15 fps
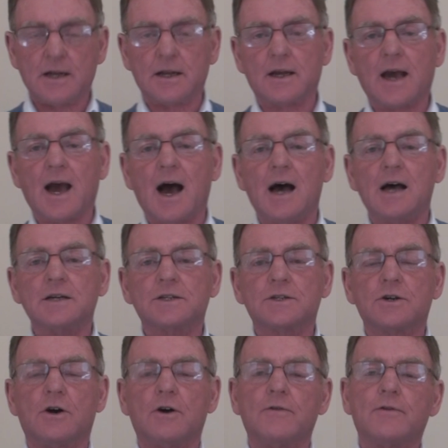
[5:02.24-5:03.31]
then
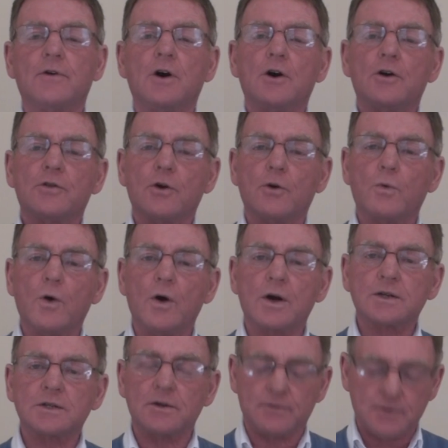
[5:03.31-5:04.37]
cast off the
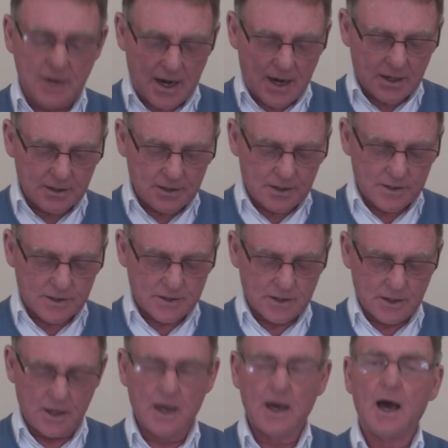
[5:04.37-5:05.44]
works of
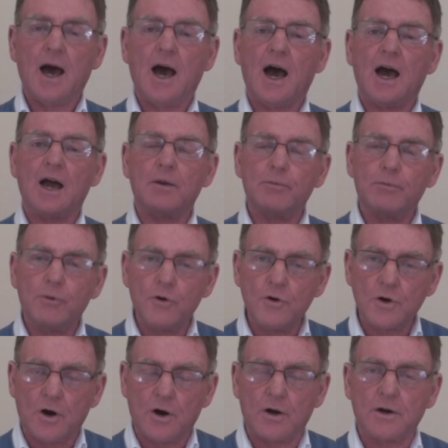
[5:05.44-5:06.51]
darkness and
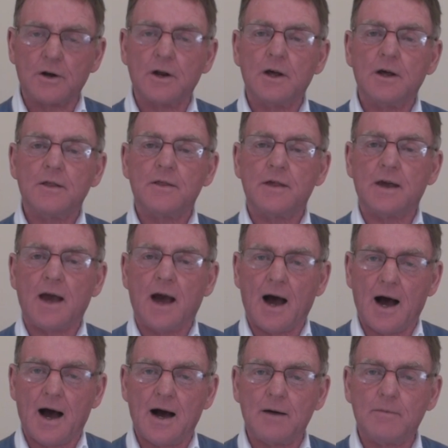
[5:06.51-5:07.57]
put on the
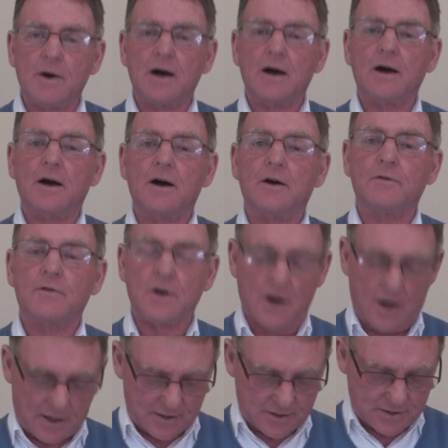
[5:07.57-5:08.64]
armour of
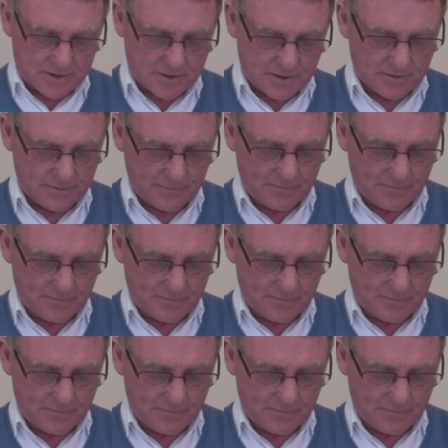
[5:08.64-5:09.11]
light.